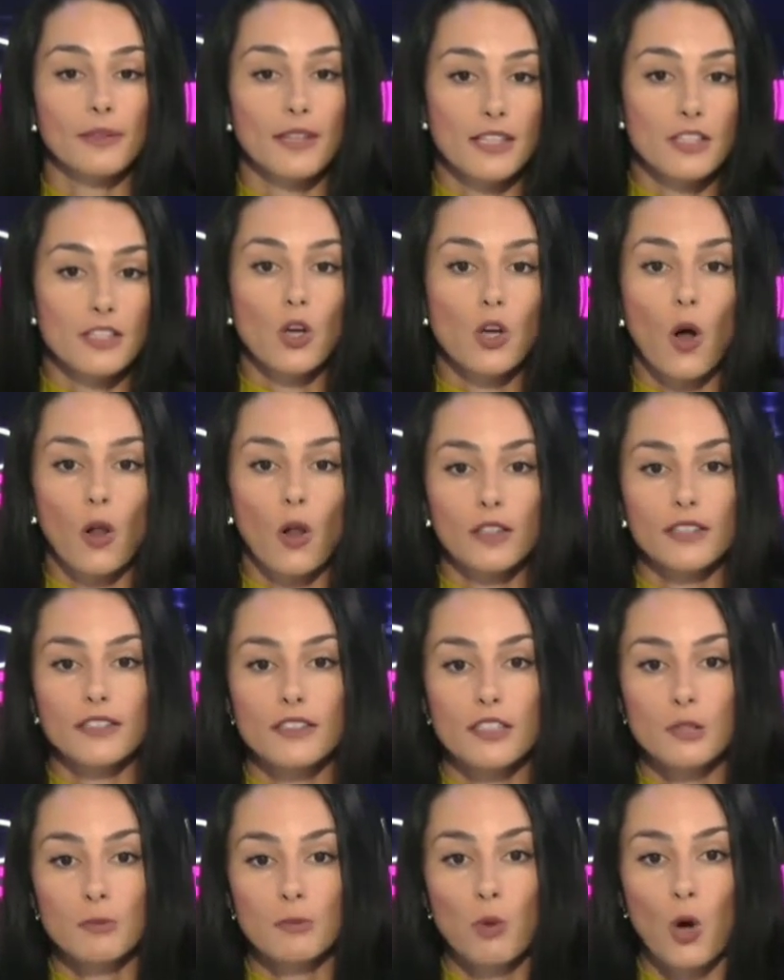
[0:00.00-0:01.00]
let's call
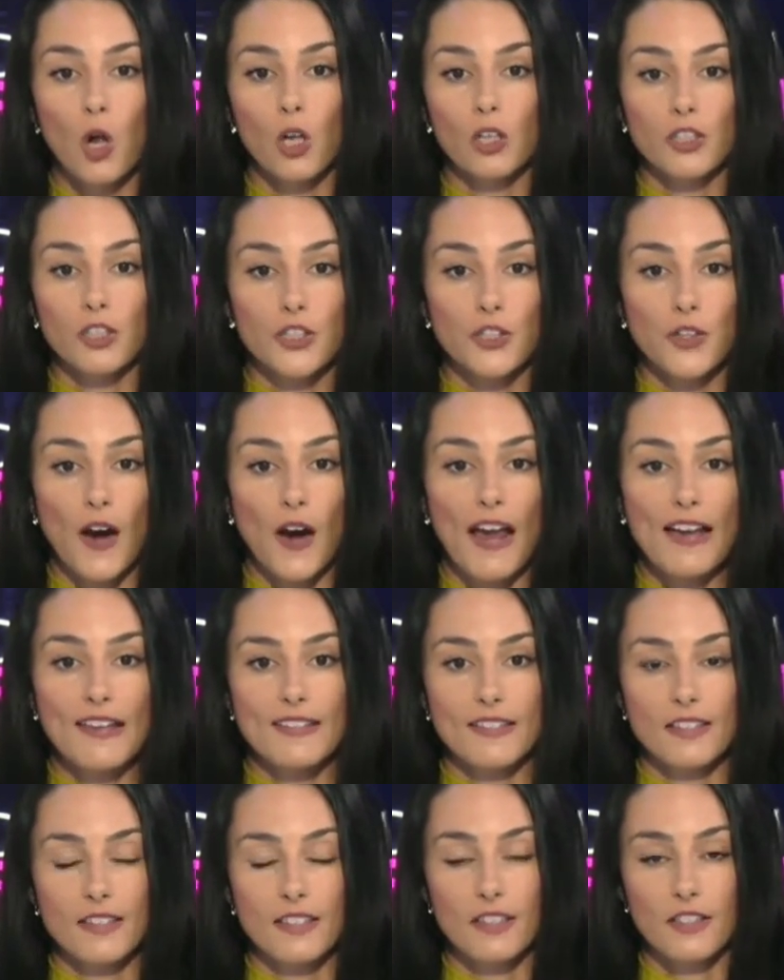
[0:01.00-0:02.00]
it small
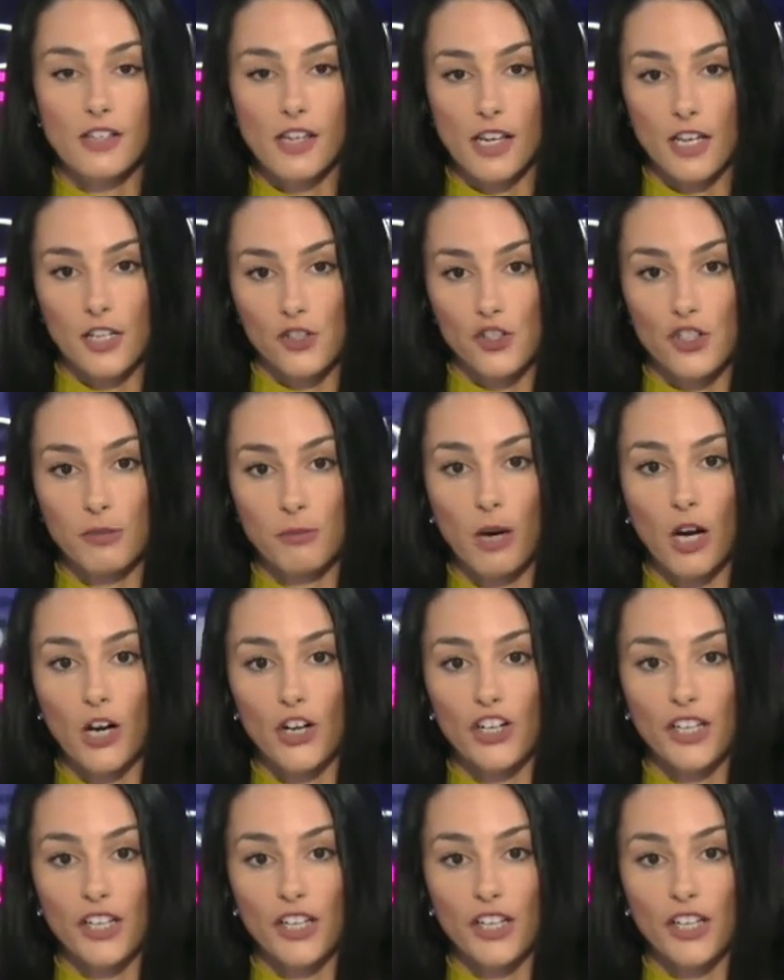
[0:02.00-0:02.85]
crisis in the energy